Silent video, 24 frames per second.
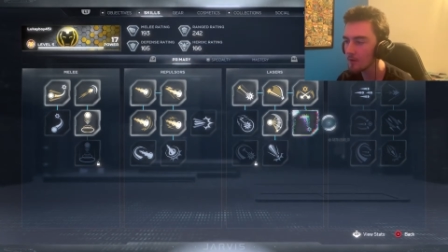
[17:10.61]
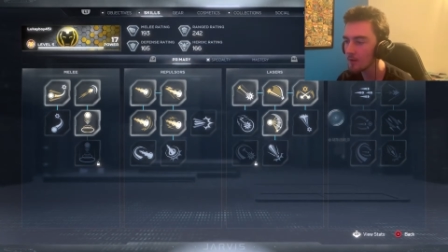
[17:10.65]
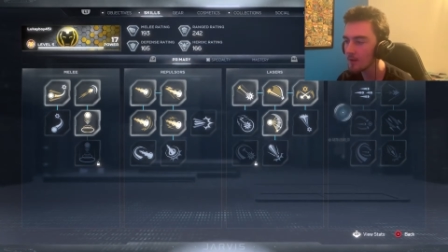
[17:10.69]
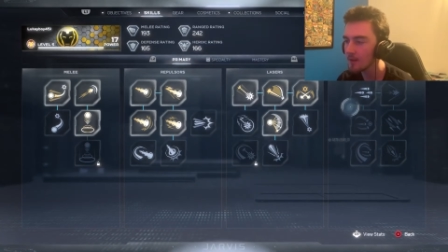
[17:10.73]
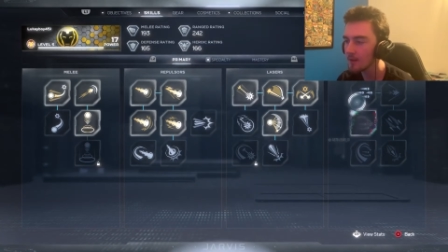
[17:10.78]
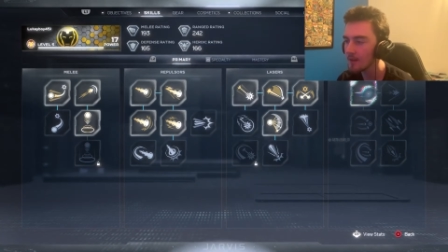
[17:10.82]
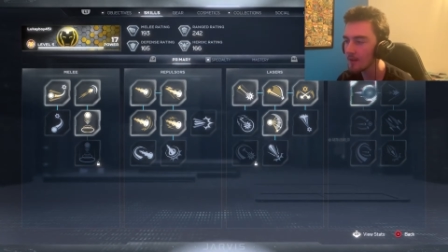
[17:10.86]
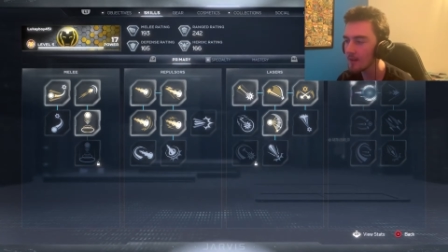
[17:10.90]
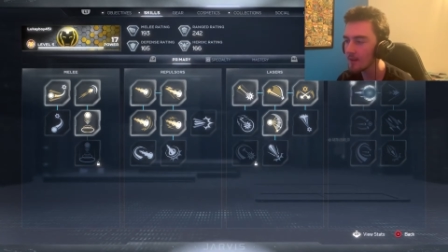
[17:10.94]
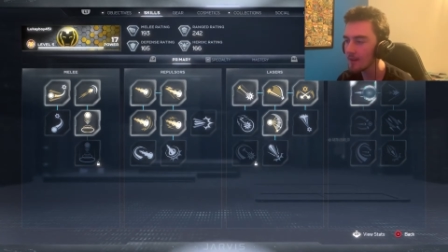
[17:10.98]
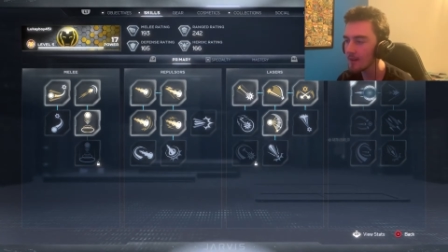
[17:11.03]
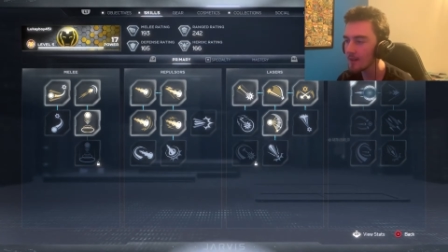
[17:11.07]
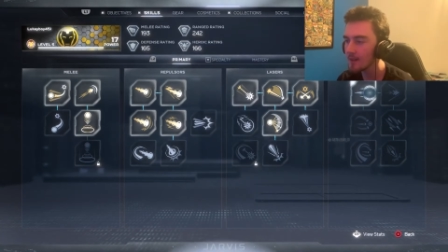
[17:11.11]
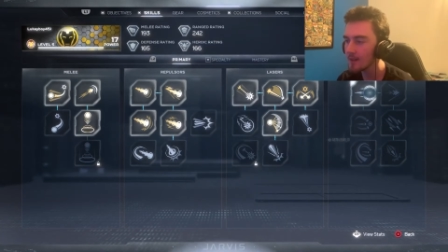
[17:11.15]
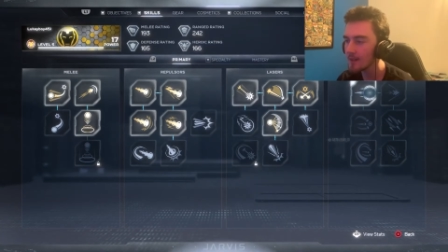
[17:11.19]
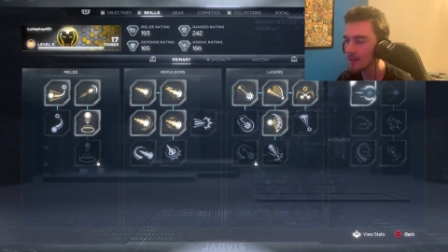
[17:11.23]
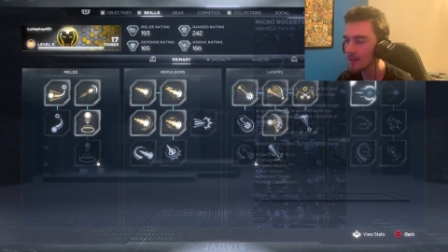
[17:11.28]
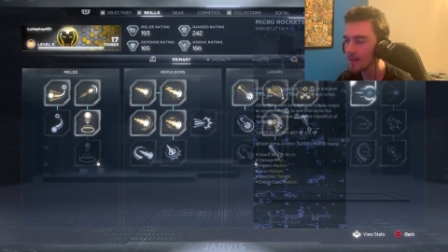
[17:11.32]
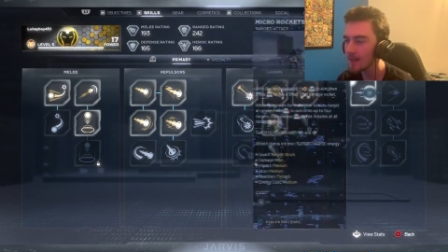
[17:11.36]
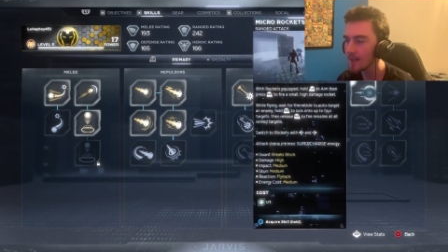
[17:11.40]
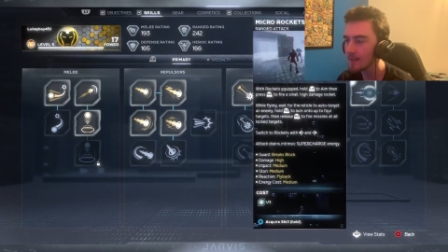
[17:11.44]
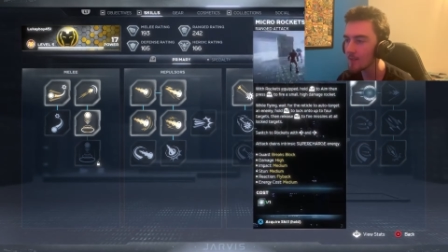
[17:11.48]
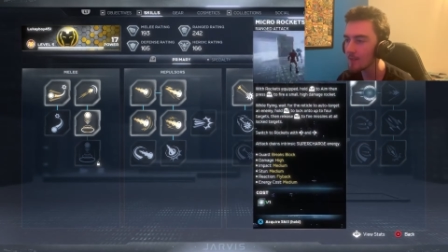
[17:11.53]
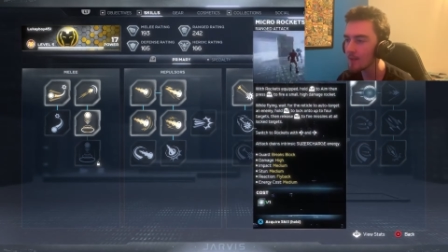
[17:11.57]
uh,
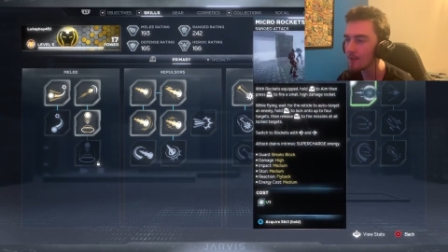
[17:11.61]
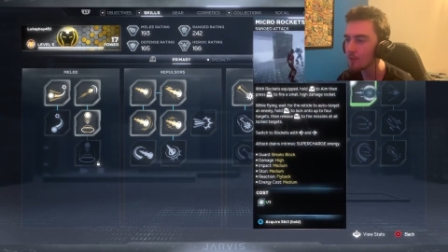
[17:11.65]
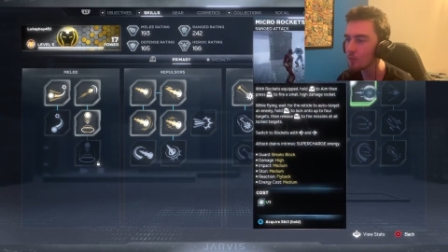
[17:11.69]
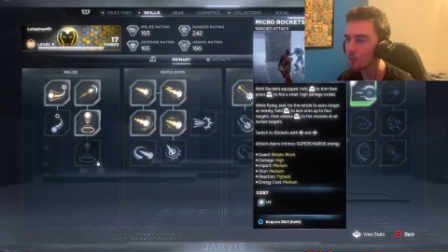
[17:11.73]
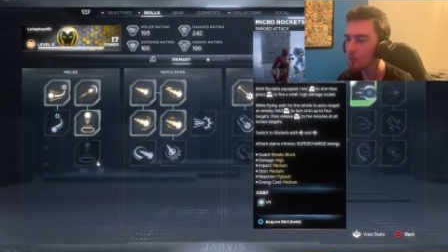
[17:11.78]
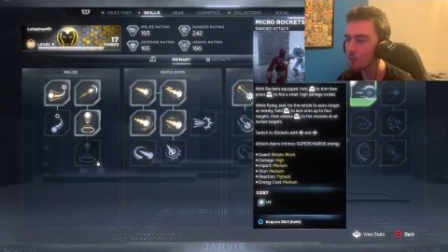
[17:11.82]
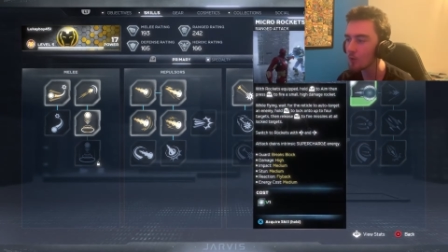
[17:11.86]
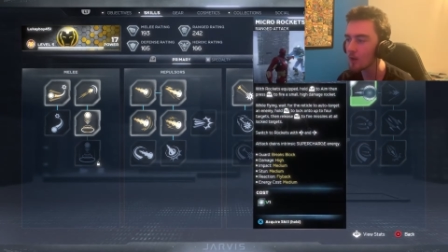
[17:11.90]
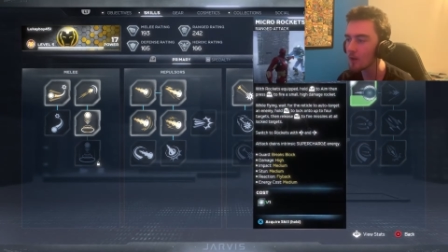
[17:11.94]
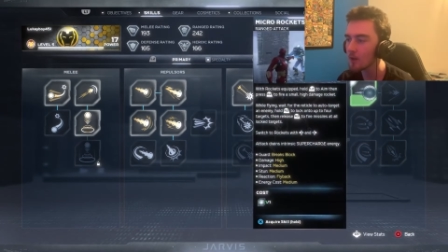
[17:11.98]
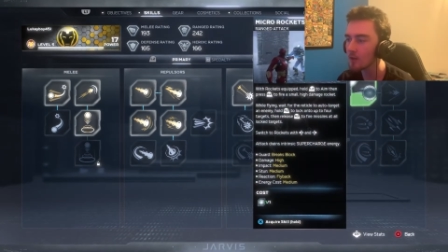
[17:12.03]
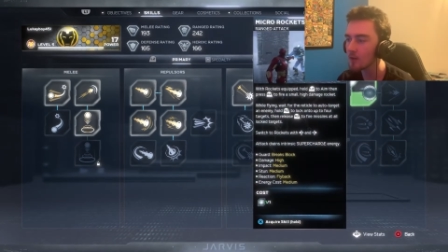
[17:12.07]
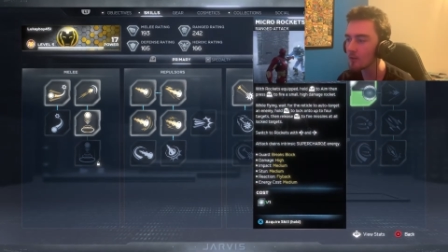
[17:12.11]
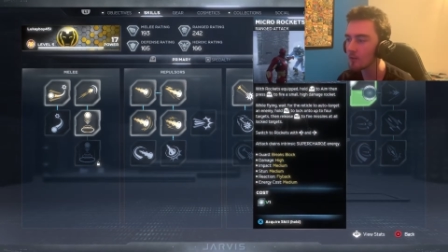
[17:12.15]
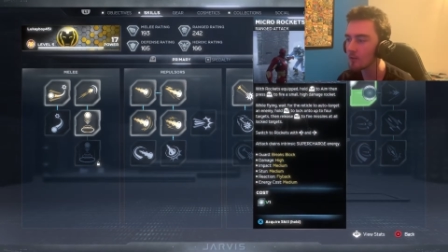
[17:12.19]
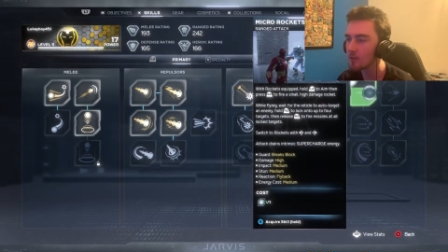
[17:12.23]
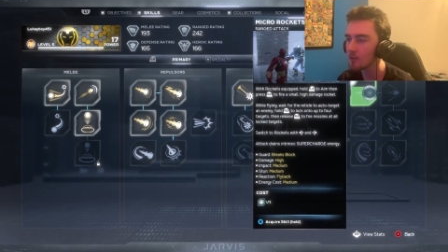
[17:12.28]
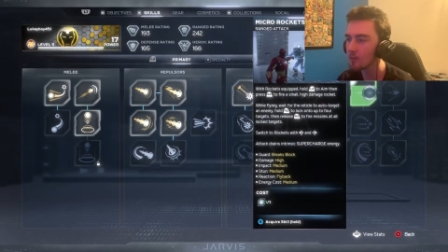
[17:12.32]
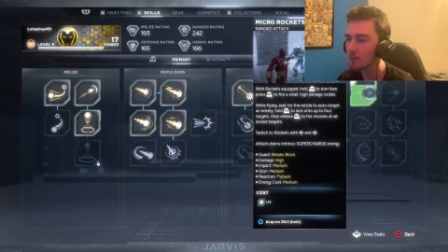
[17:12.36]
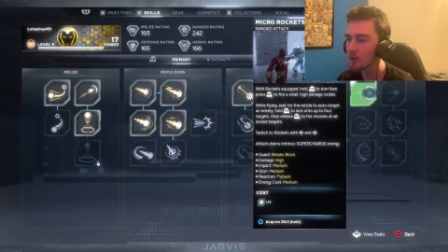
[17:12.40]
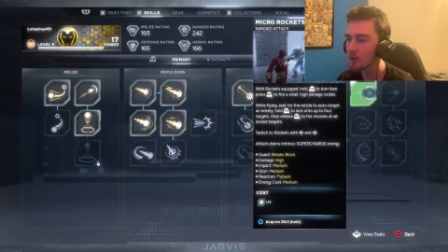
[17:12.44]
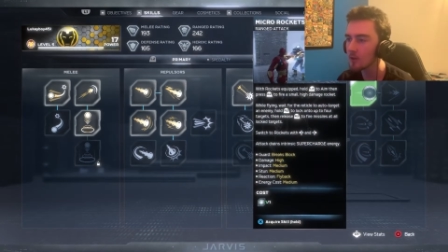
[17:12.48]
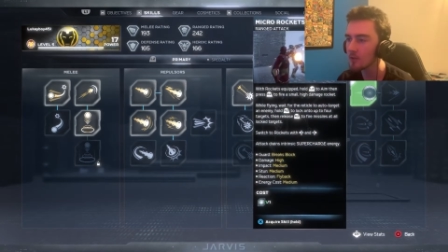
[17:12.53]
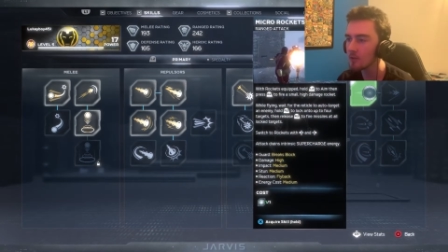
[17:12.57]
let me get these rockets,
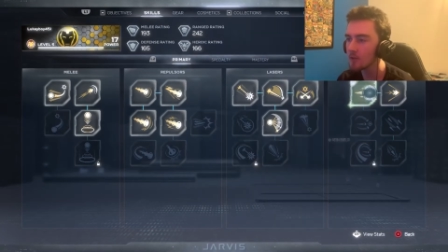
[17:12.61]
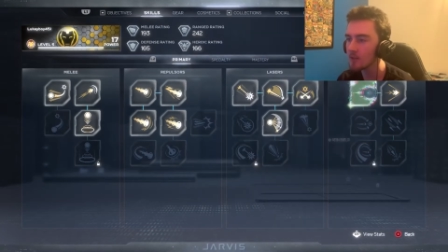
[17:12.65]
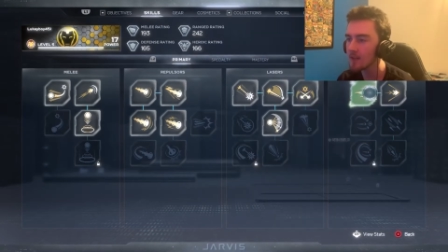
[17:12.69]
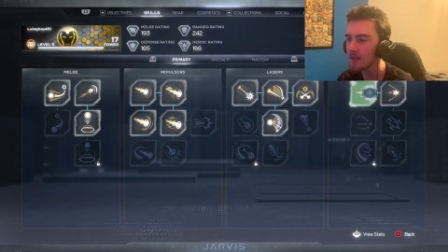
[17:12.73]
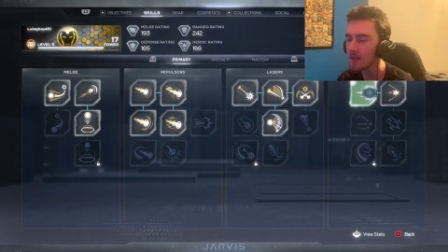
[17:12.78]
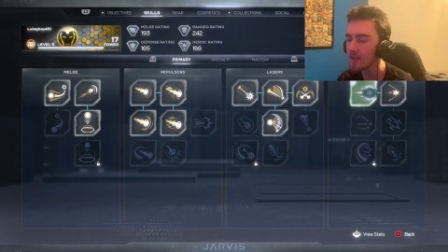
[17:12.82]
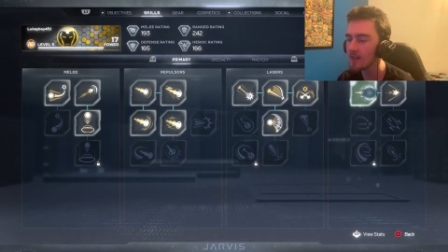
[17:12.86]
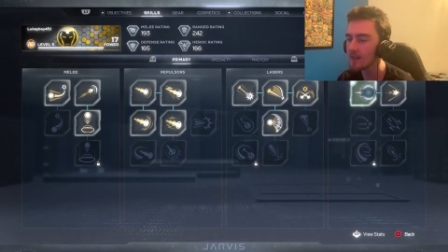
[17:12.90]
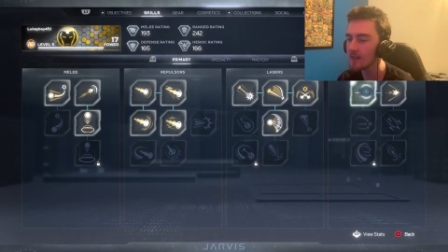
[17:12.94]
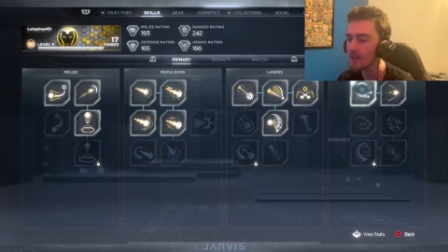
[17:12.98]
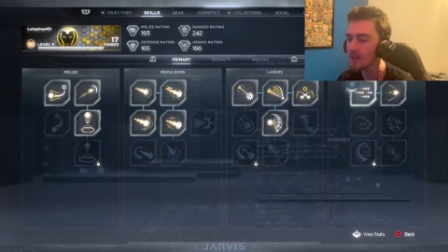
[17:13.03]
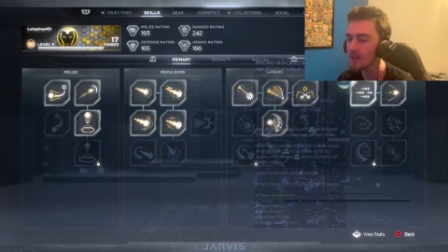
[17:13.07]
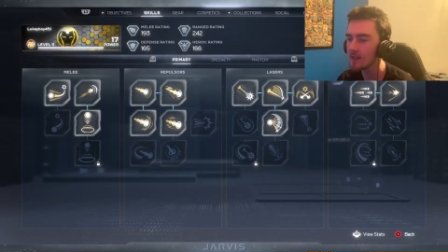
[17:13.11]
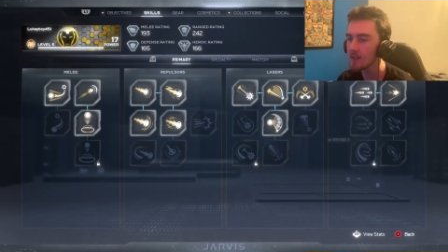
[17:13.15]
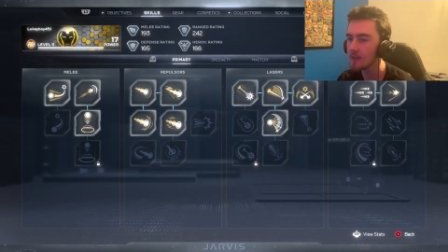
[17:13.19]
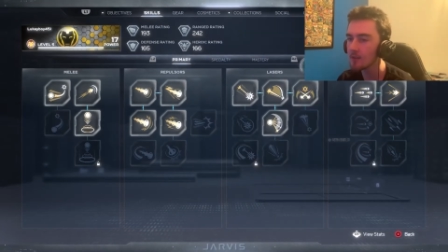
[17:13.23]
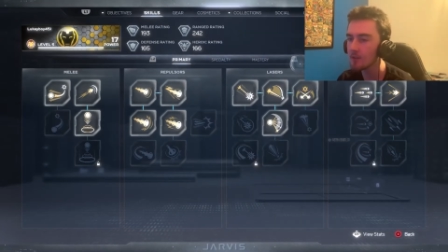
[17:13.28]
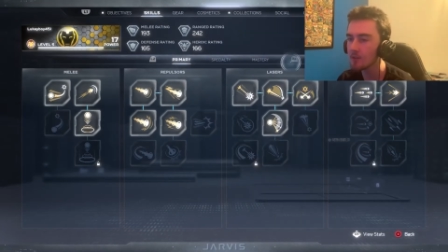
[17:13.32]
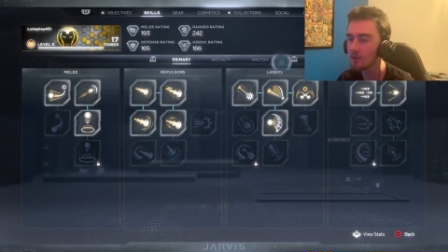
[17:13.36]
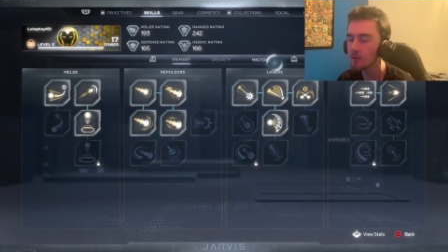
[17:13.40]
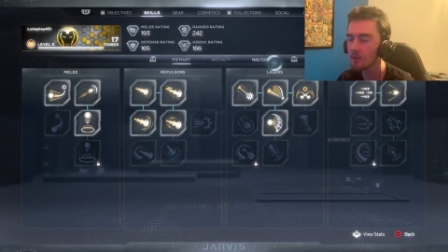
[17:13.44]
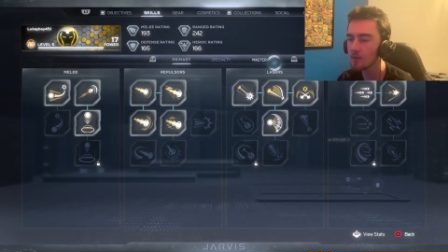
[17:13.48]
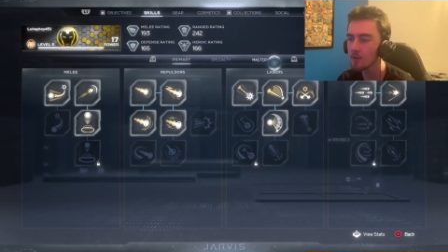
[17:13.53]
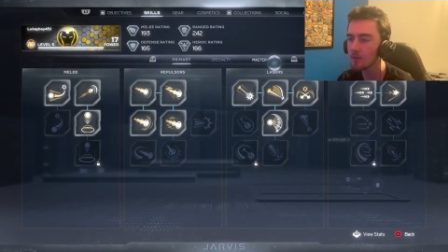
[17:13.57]
because rockets are kind of nice.